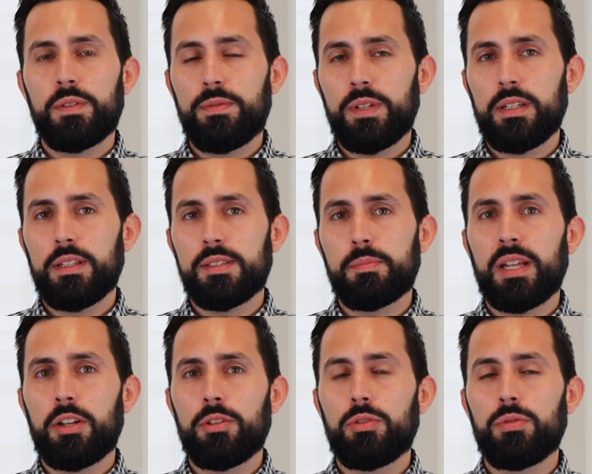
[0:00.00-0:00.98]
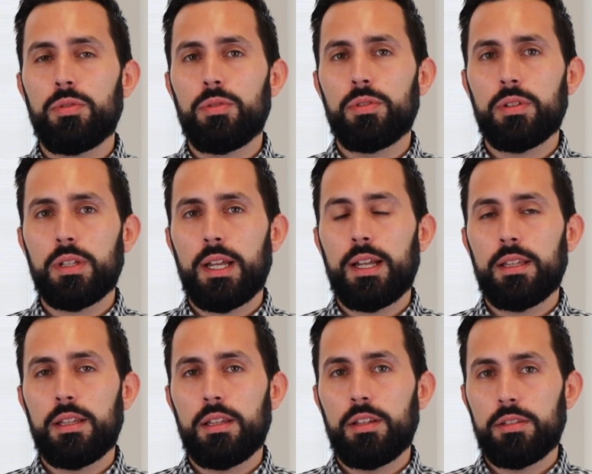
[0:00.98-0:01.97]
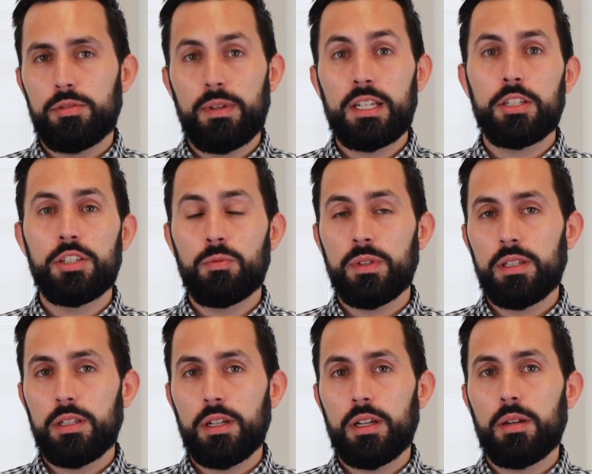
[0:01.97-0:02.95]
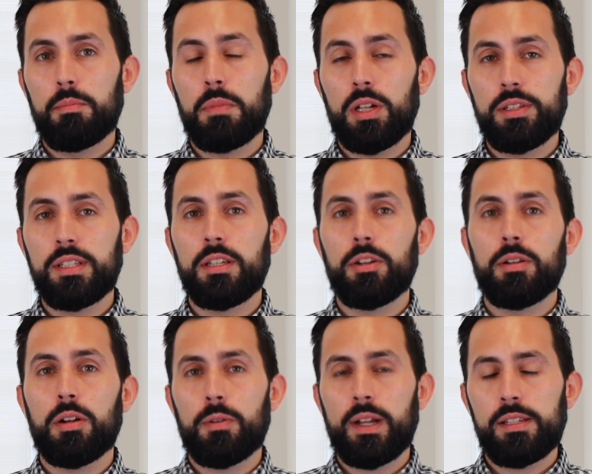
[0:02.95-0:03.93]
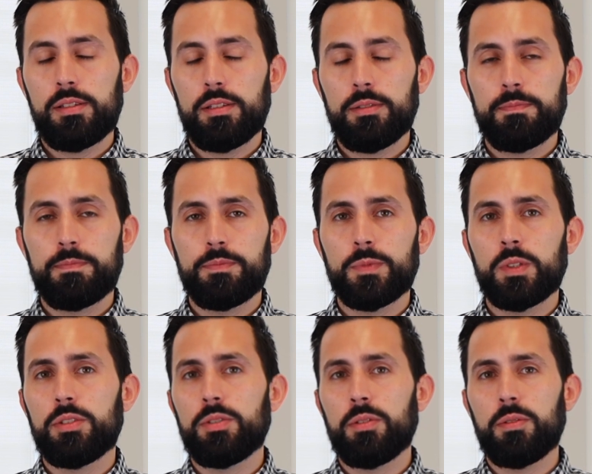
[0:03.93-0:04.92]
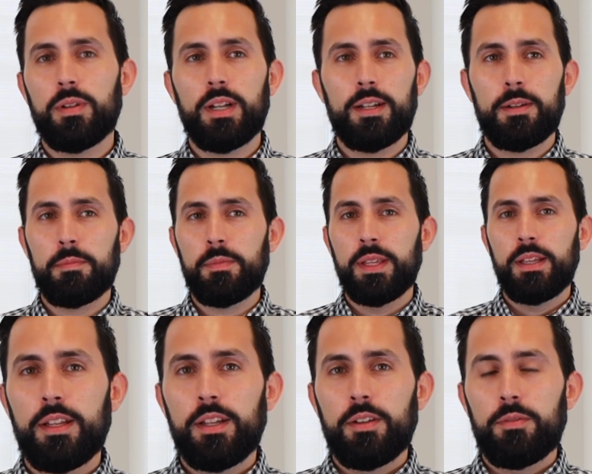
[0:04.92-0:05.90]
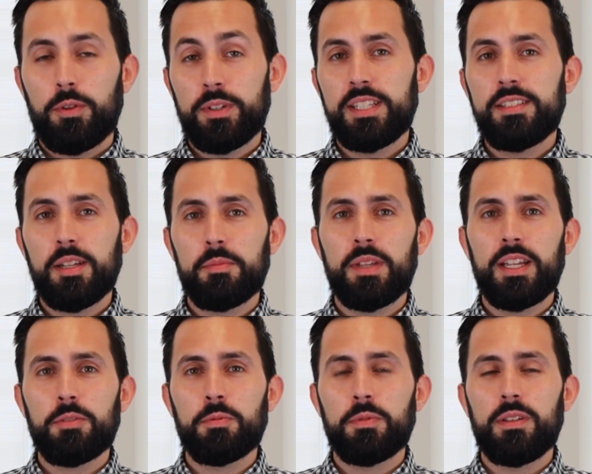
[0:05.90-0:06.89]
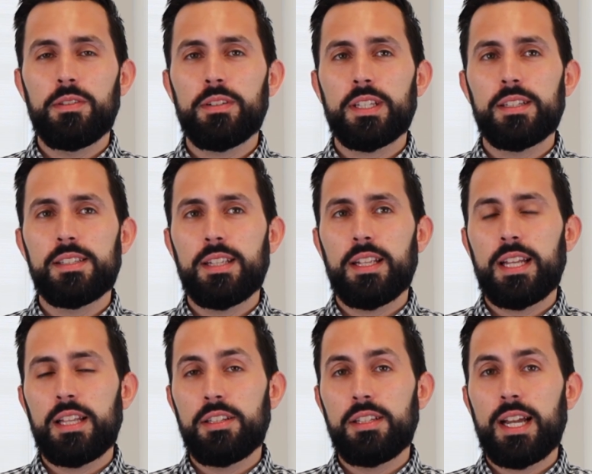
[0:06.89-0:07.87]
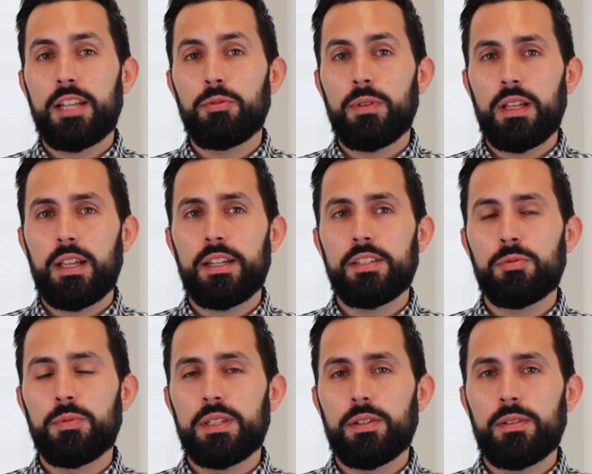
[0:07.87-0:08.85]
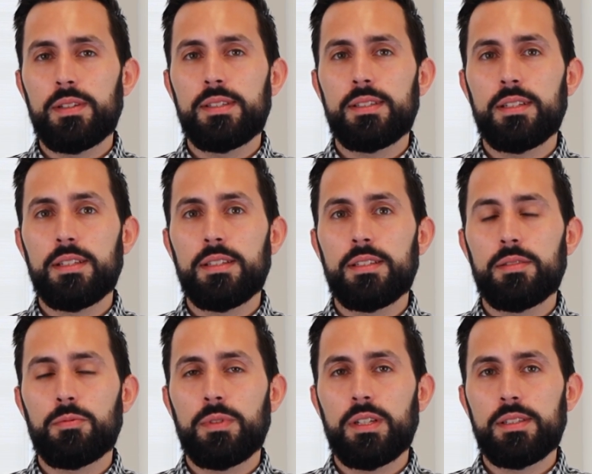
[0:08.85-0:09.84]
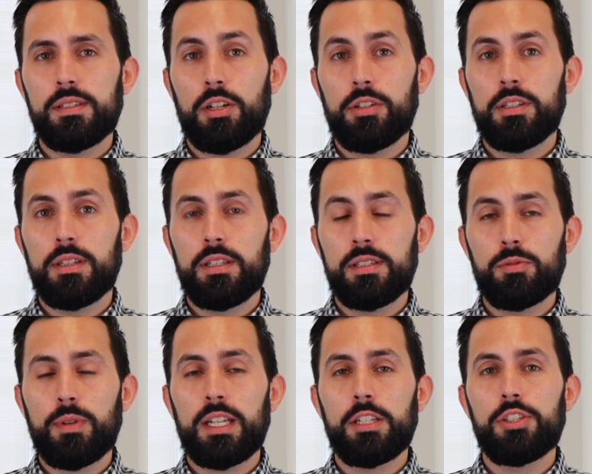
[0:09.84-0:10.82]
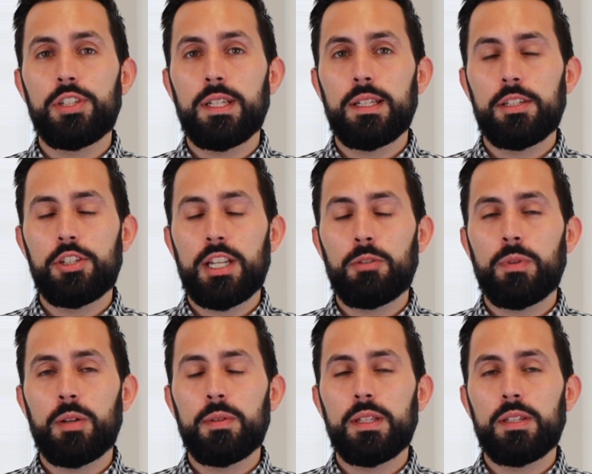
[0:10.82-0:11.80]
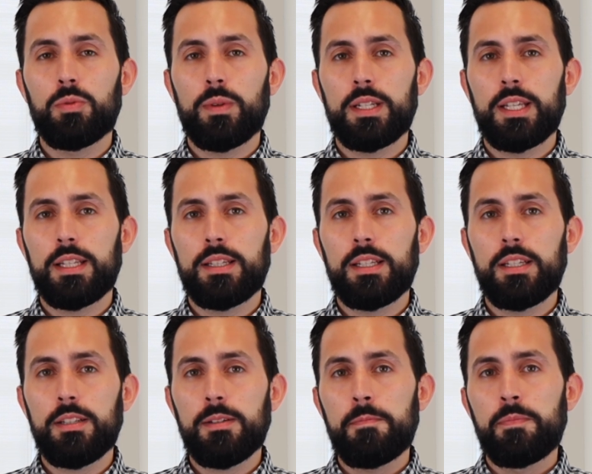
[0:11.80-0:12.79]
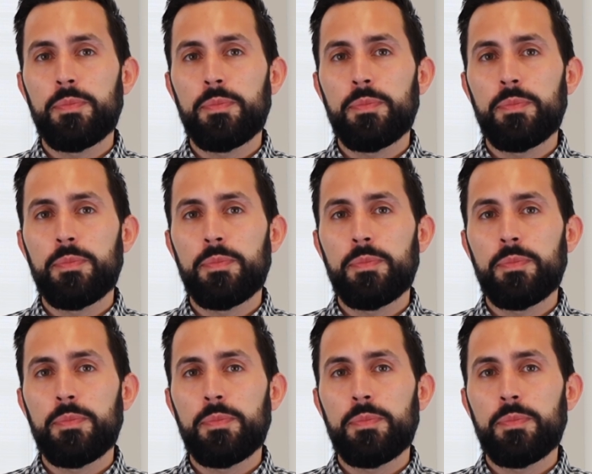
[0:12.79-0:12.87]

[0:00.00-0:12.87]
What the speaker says: feel it's better to look at the strategy with a multi-year horizon. So for this update, we'll look instead at the annualized return since we started this strategy in January 2018.